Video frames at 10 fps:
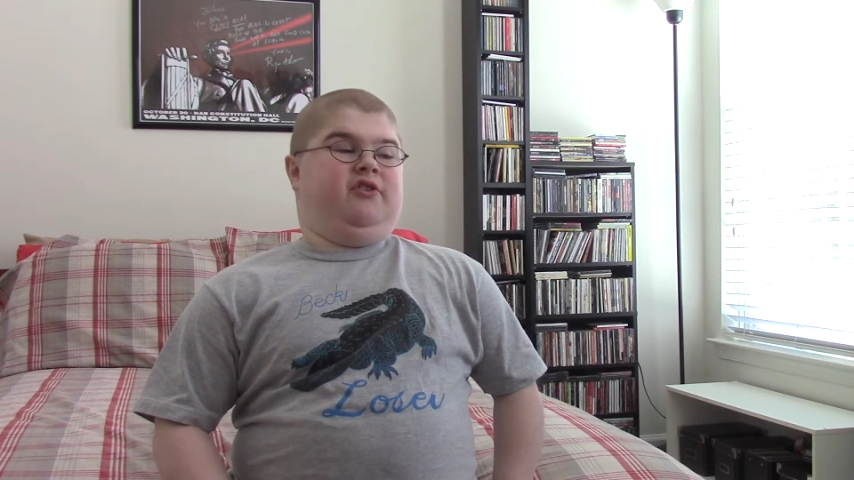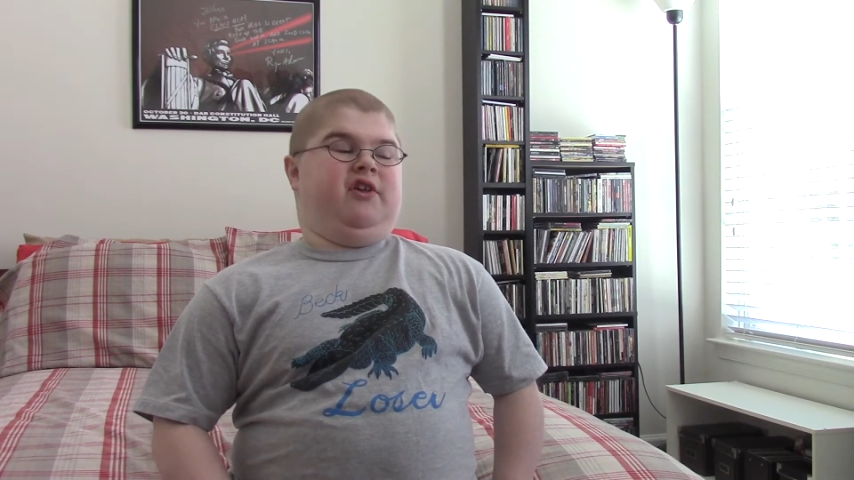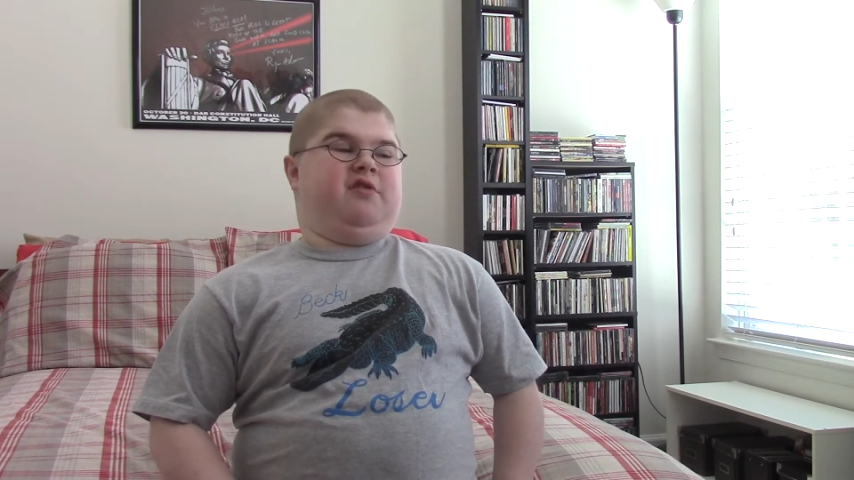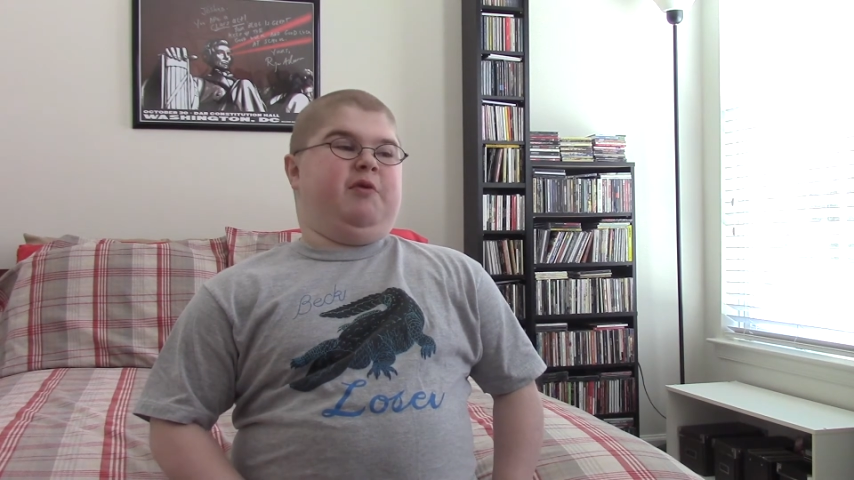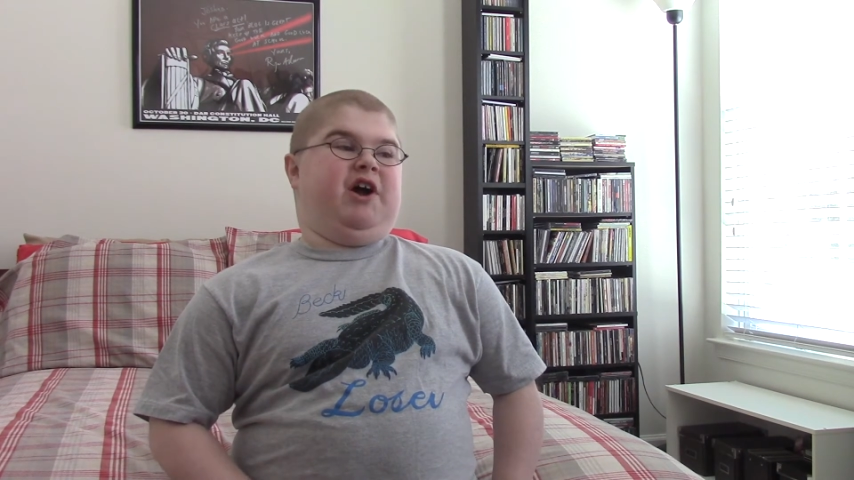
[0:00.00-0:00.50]

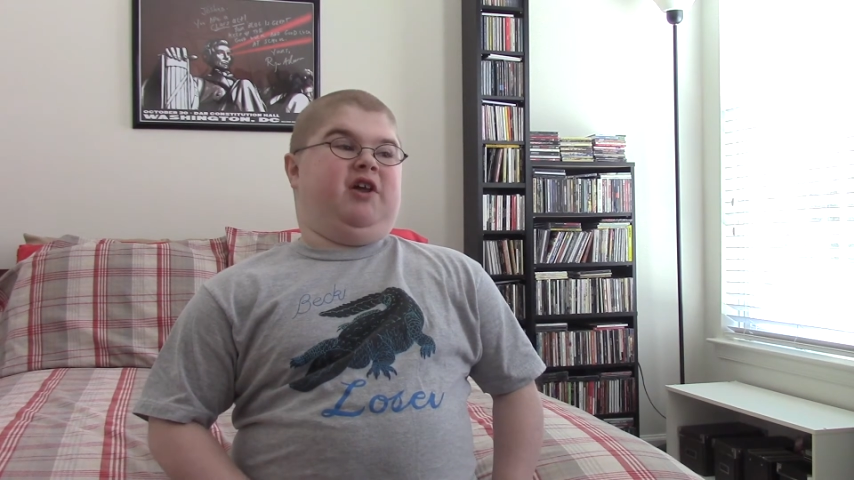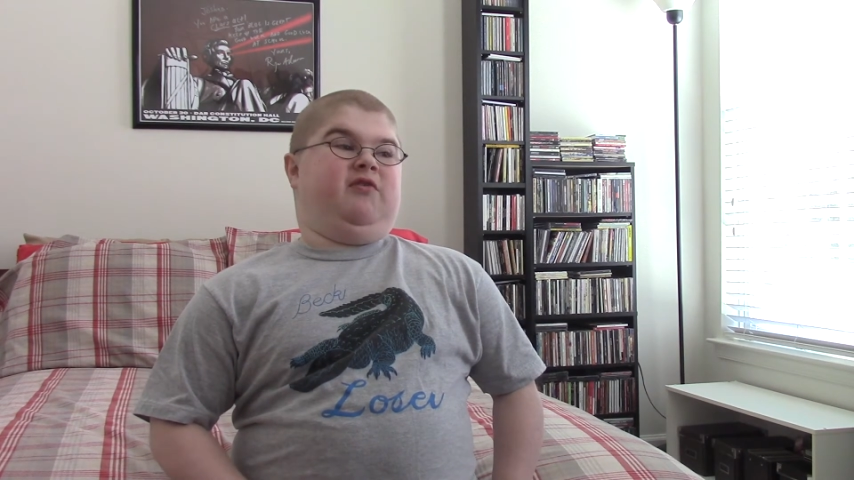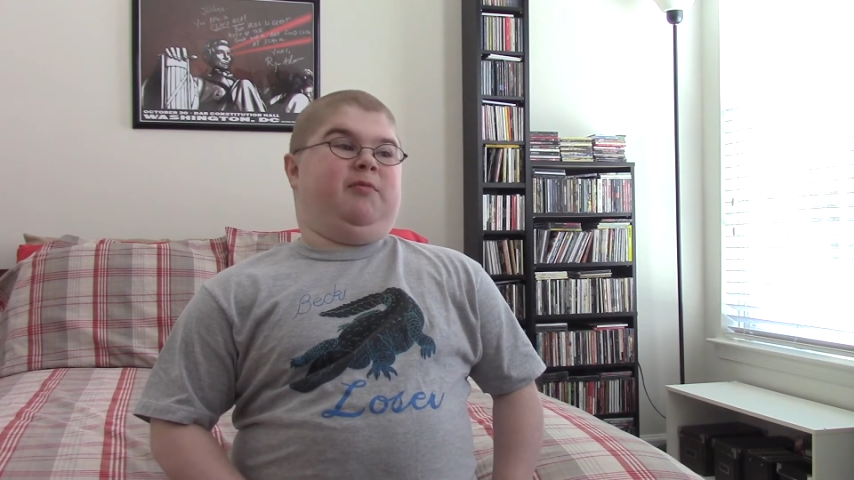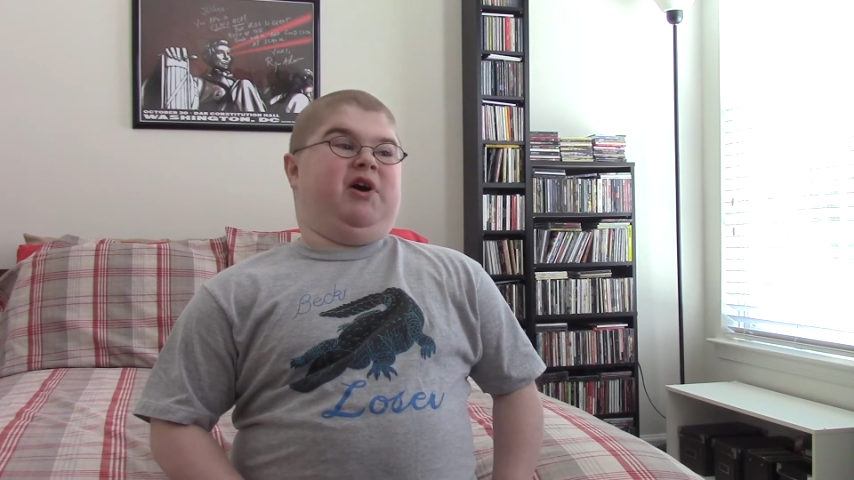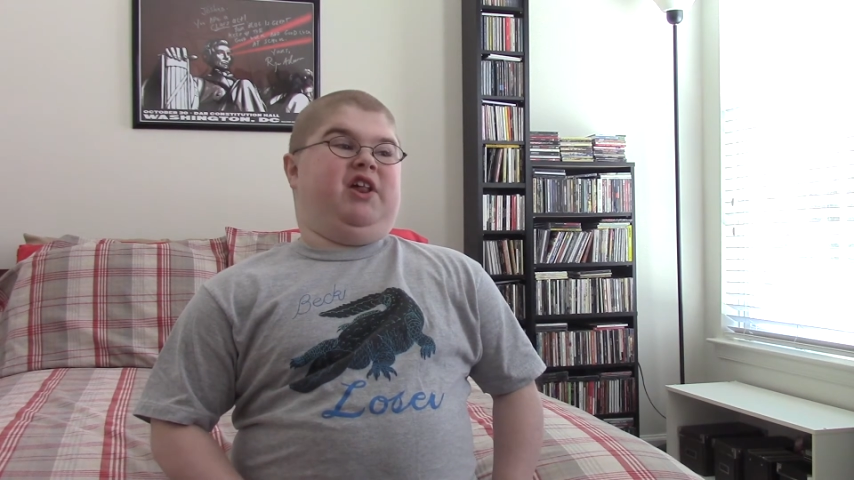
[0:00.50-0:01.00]
despite
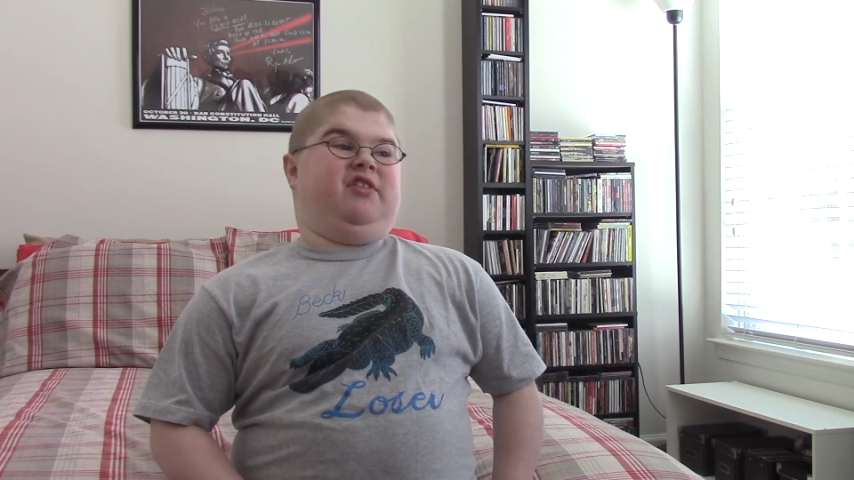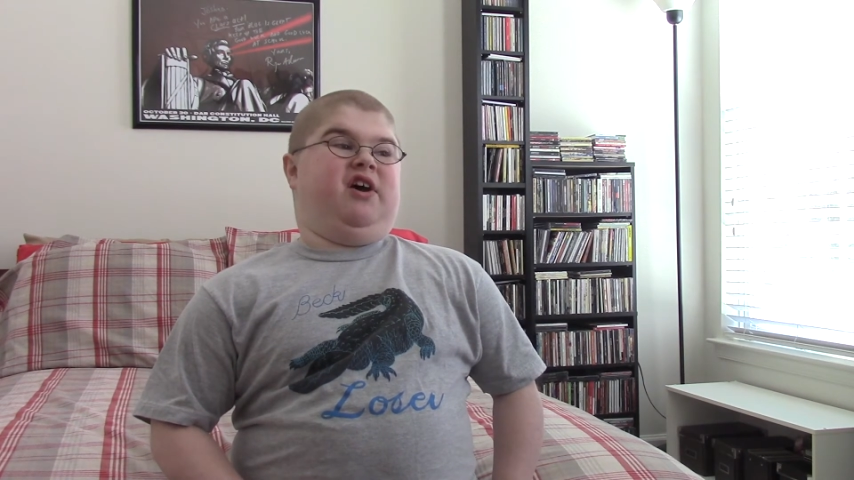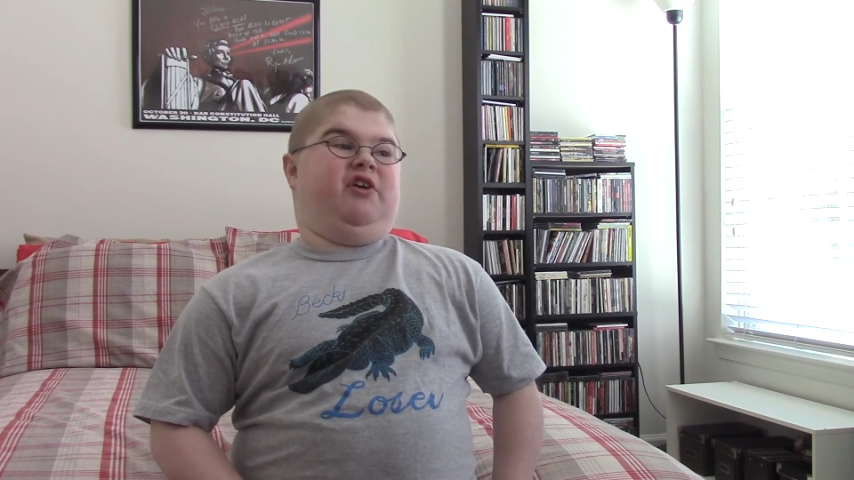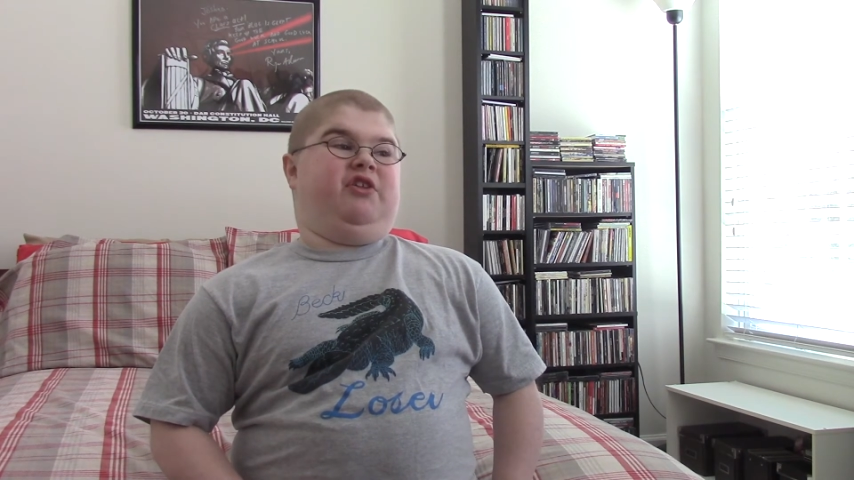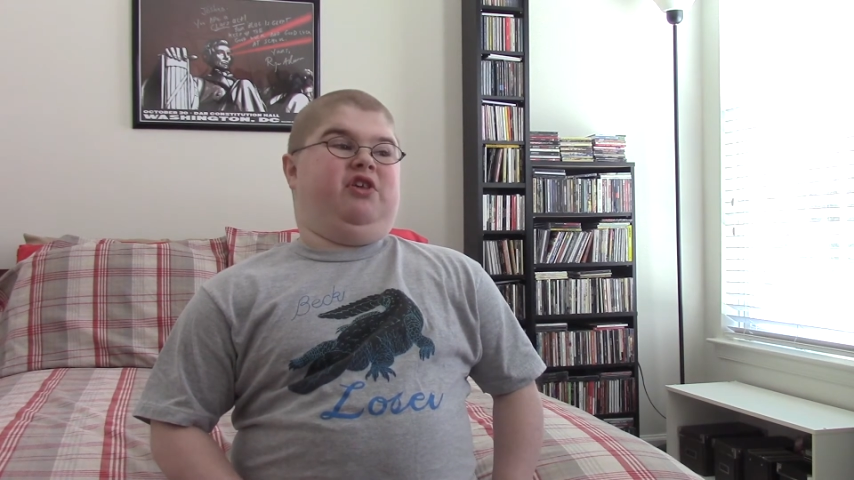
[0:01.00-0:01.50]
everybody
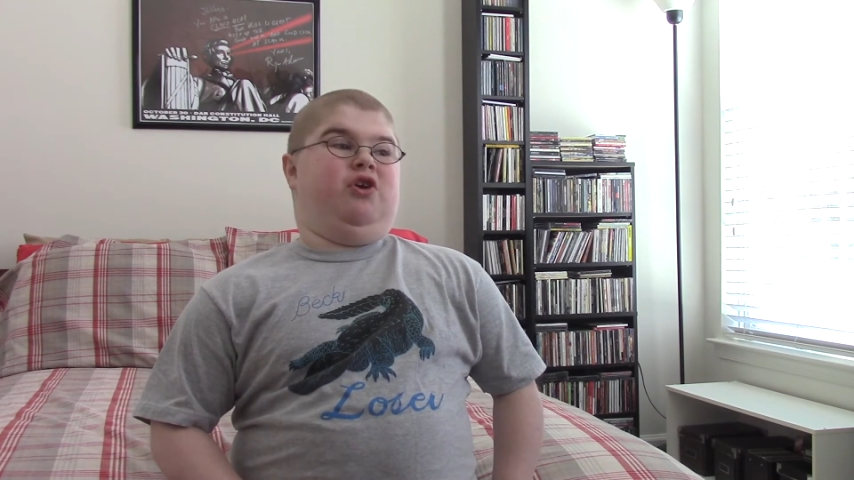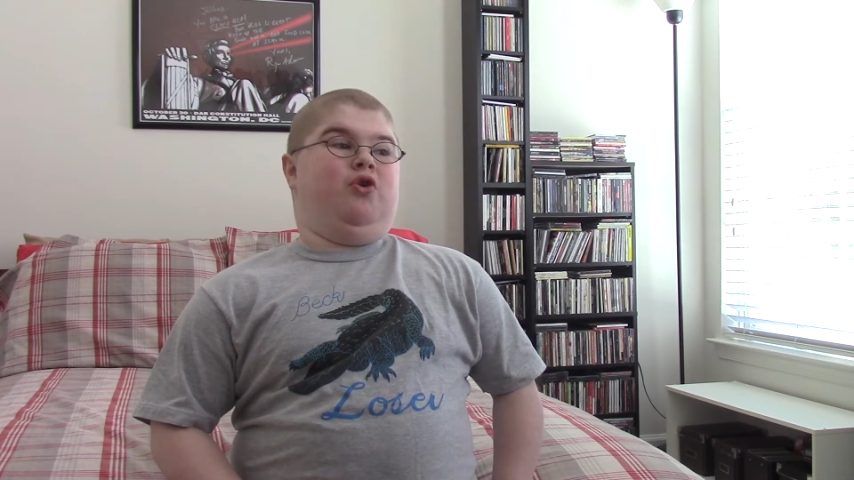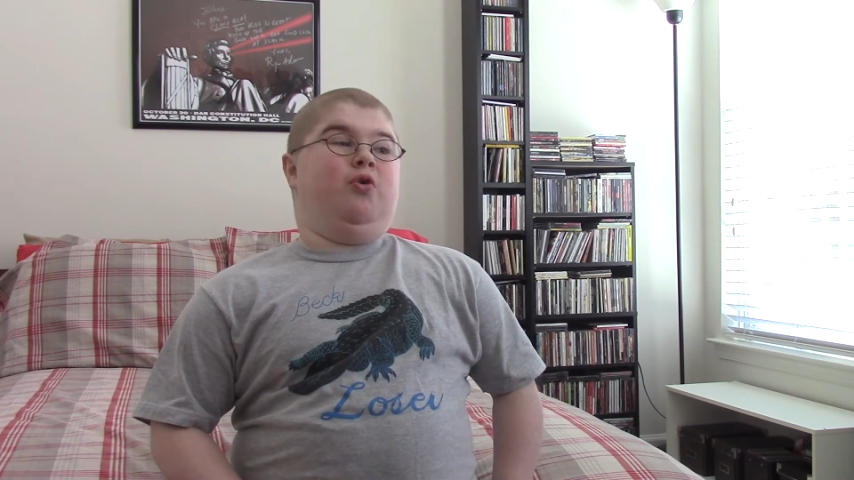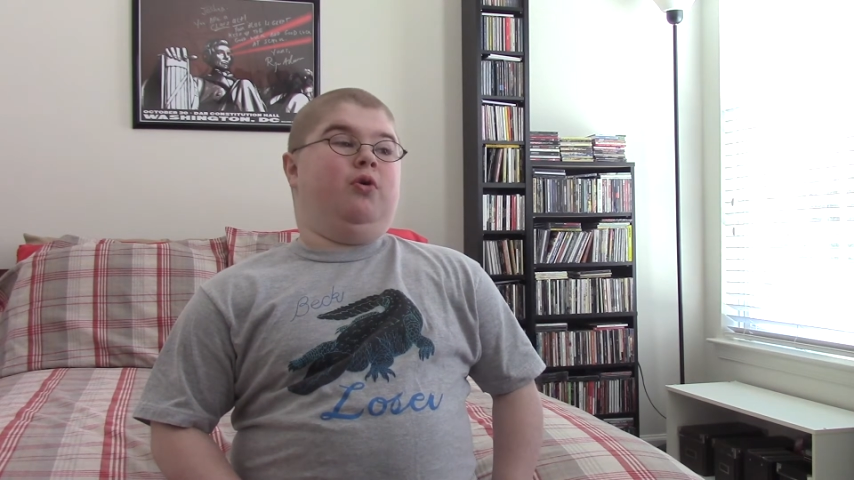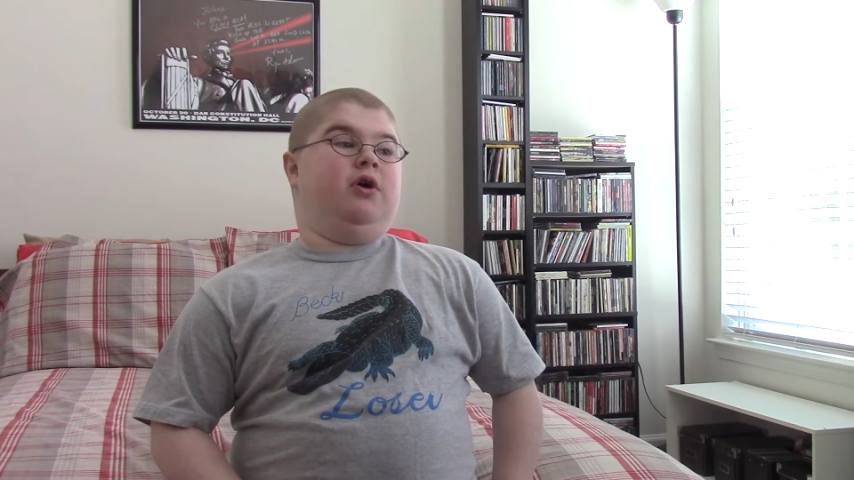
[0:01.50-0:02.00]
telling
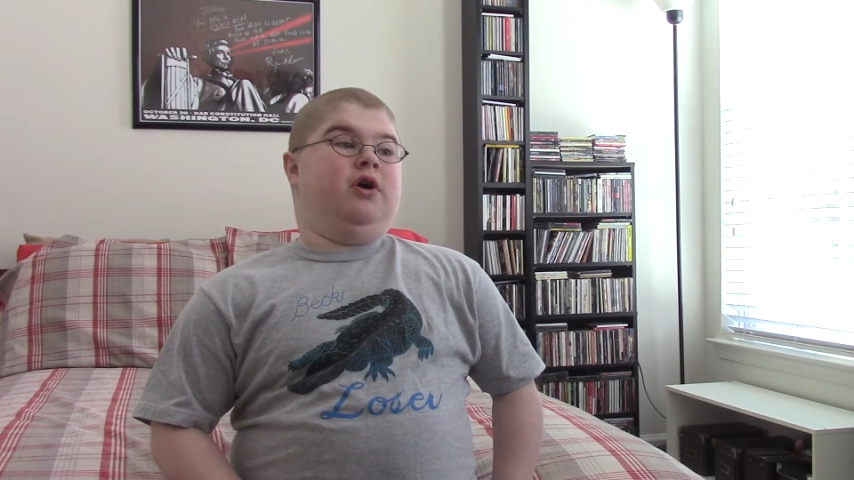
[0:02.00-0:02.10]
you